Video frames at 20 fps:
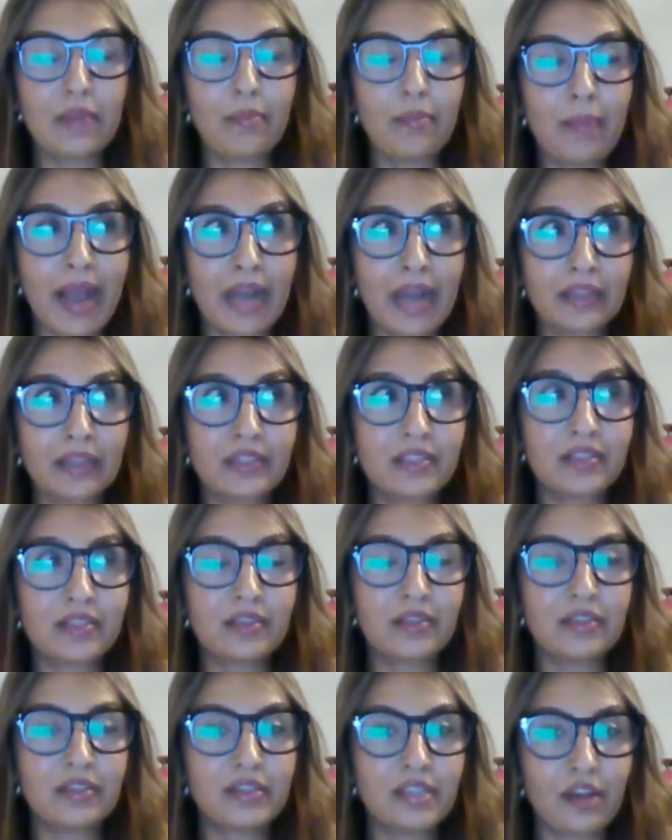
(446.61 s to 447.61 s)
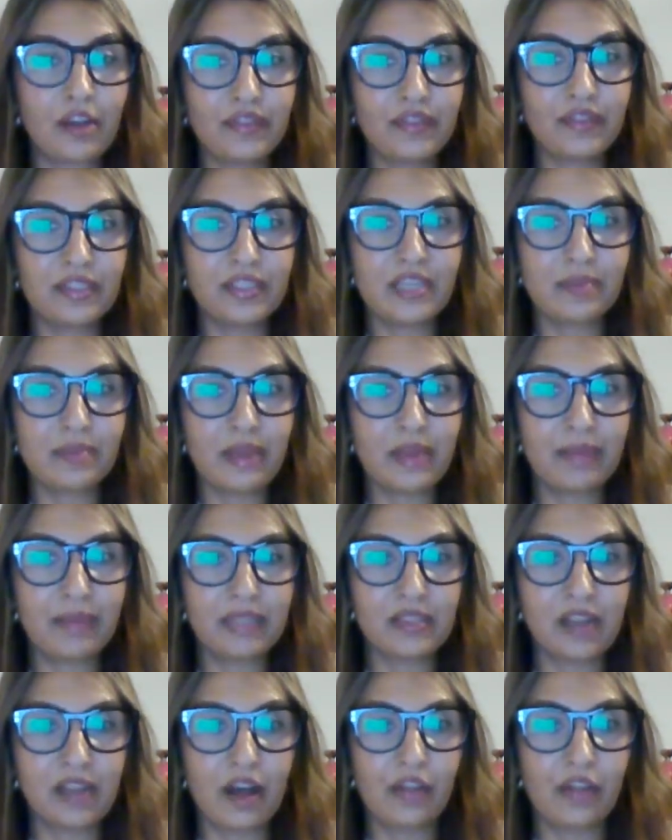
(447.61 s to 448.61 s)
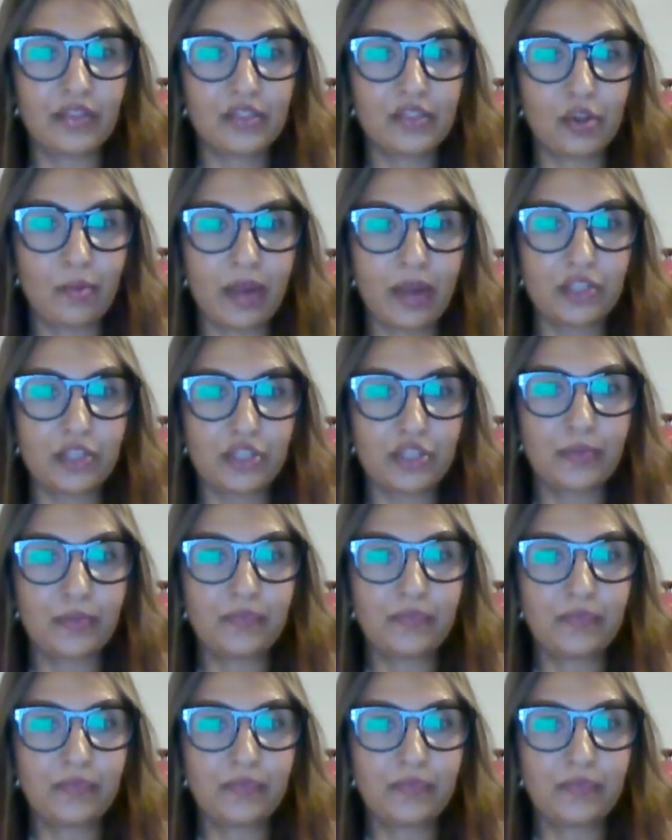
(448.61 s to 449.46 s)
impact the self-esteem and mental health so much.